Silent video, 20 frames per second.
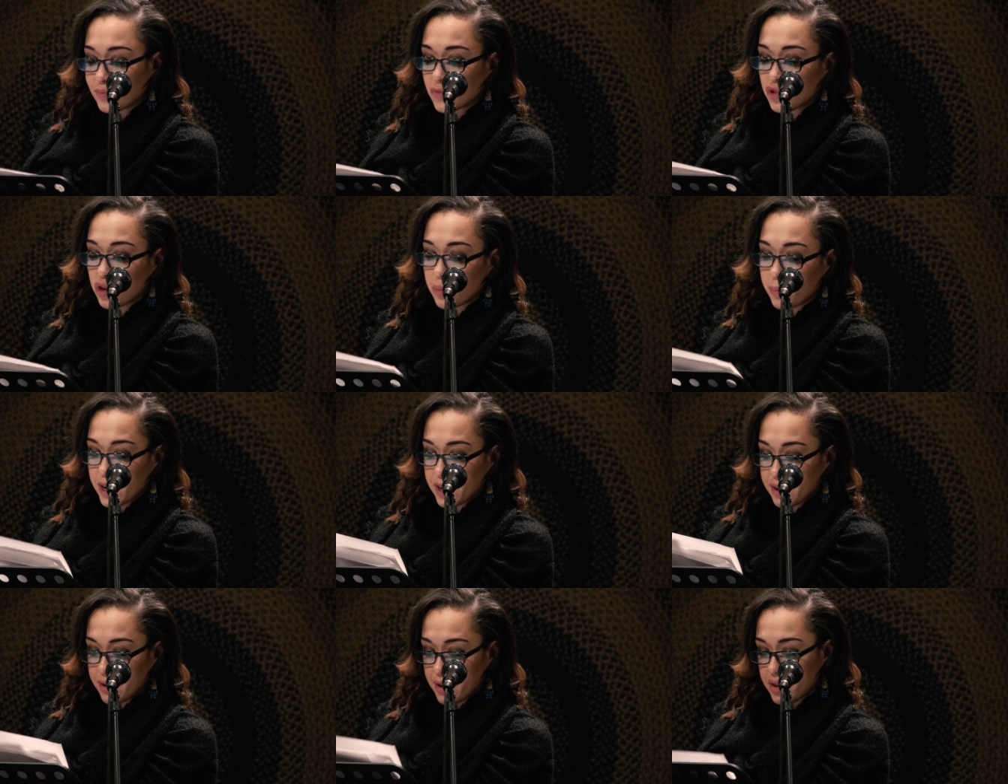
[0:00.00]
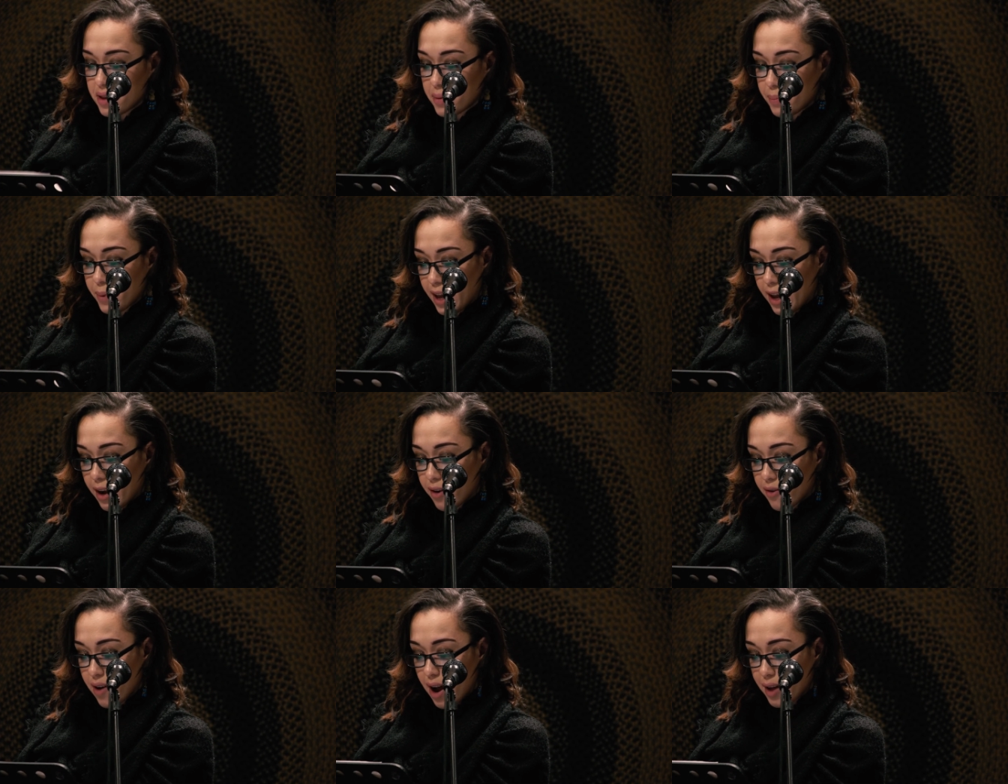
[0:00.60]
to
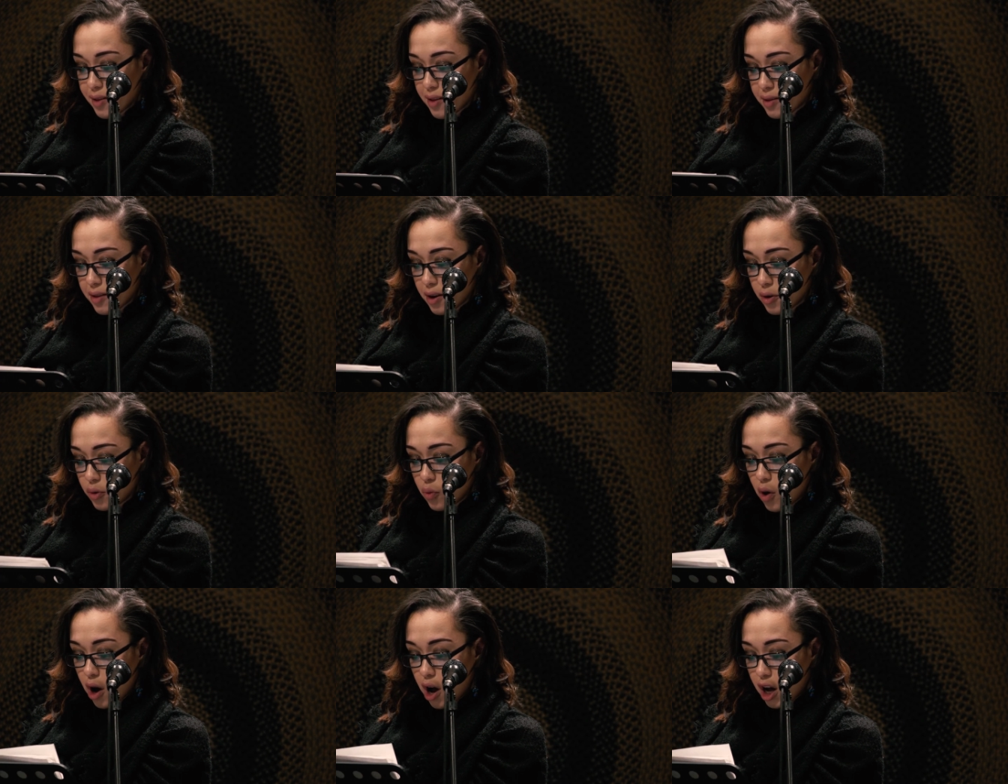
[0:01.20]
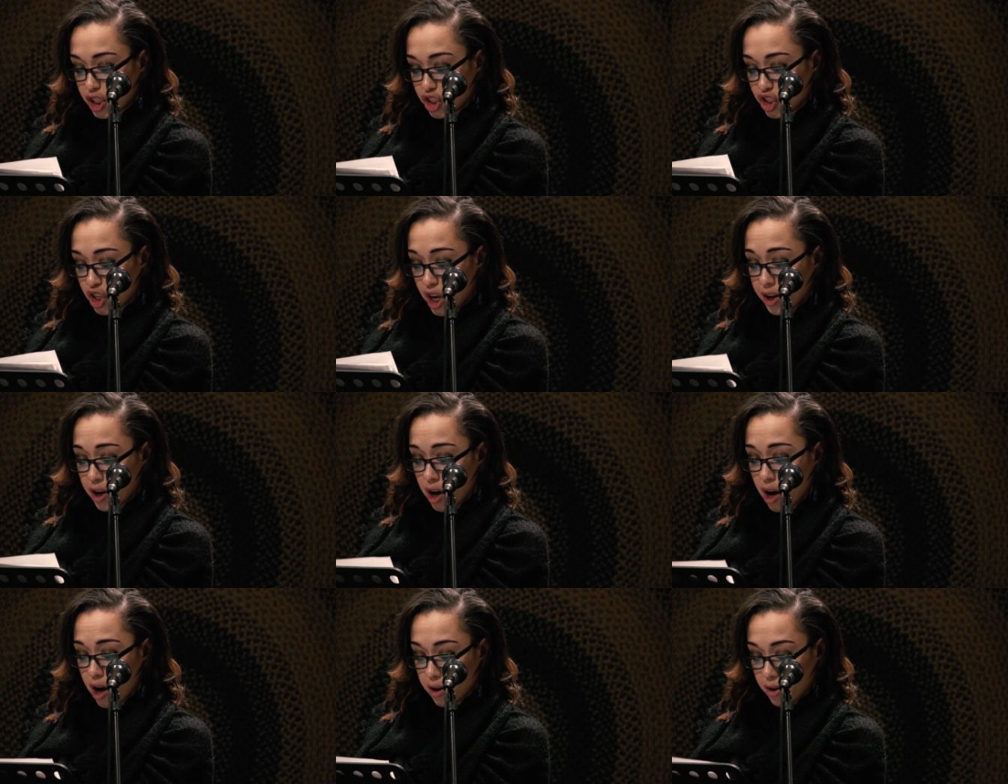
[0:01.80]
participate rather than watch
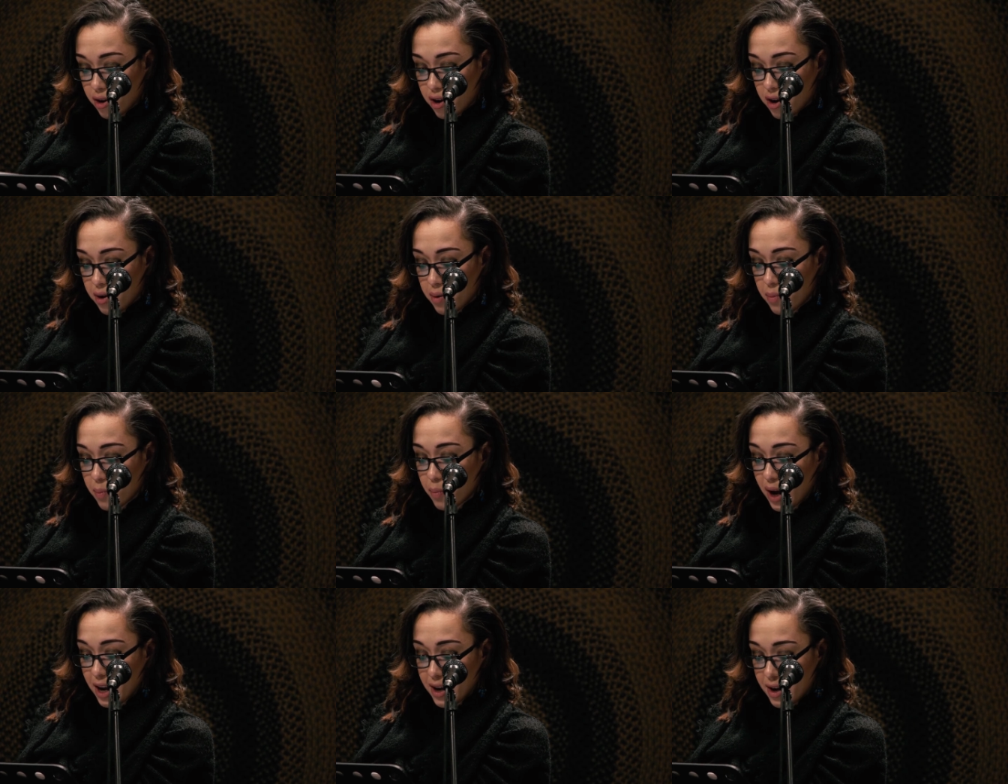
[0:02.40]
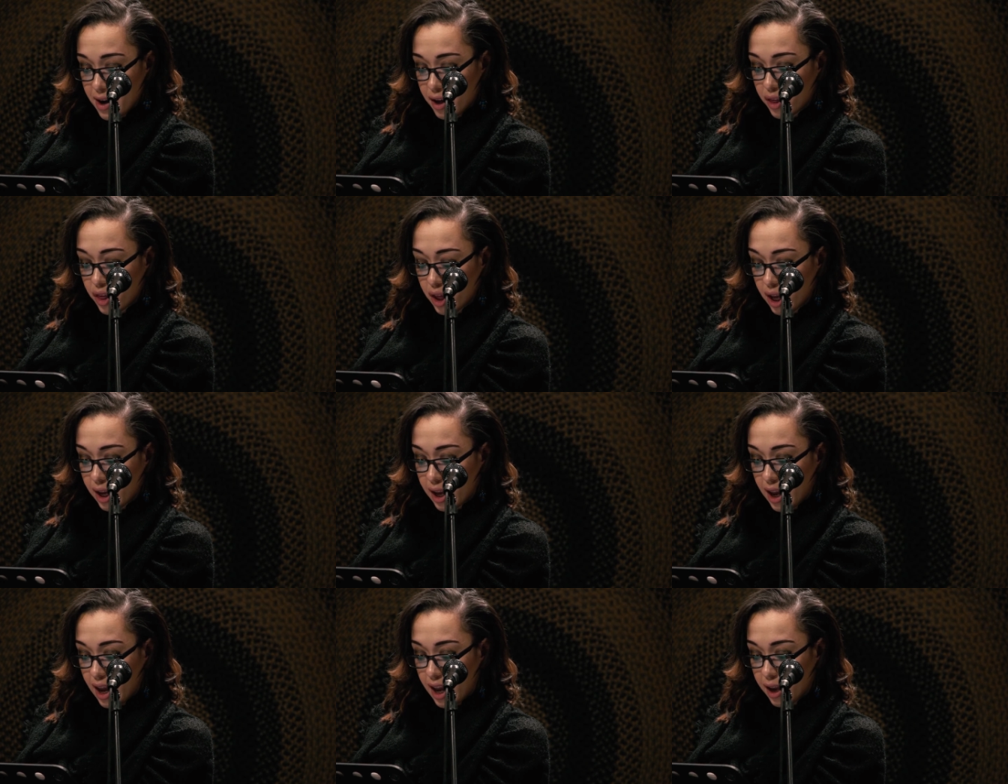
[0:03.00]
and hunger, but
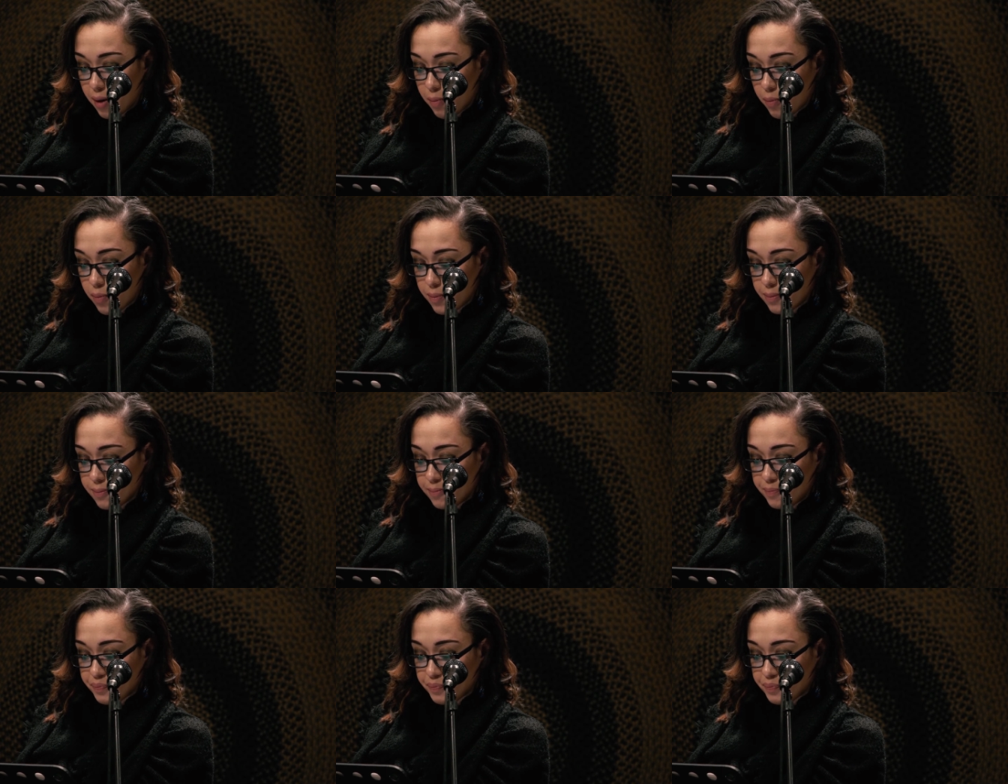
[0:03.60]
nothing came.